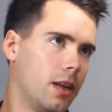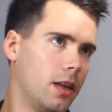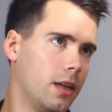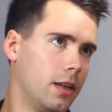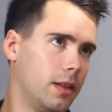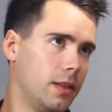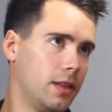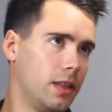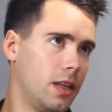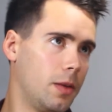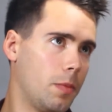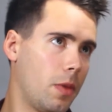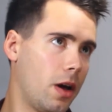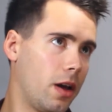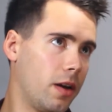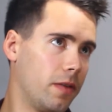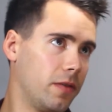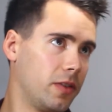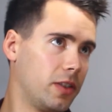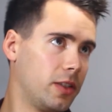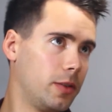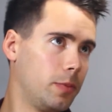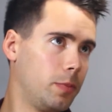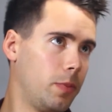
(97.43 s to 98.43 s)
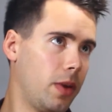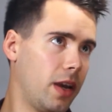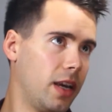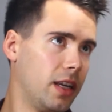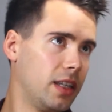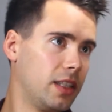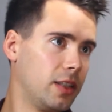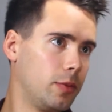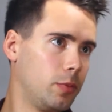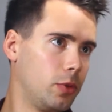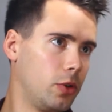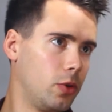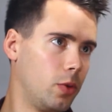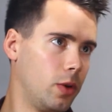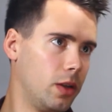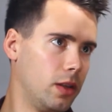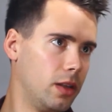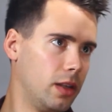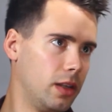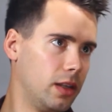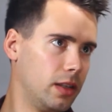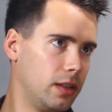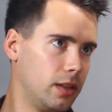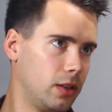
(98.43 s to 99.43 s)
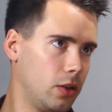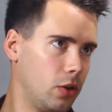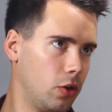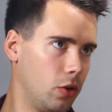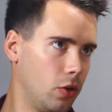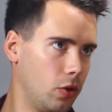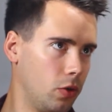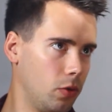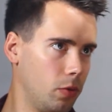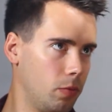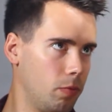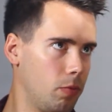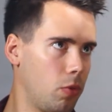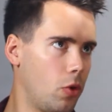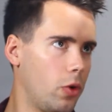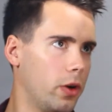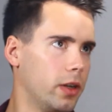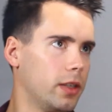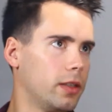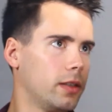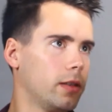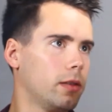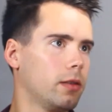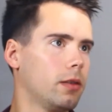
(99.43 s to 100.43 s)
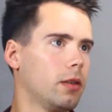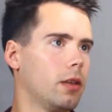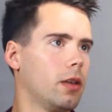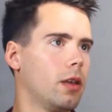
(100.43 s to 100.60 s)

is the amount of space between these two points.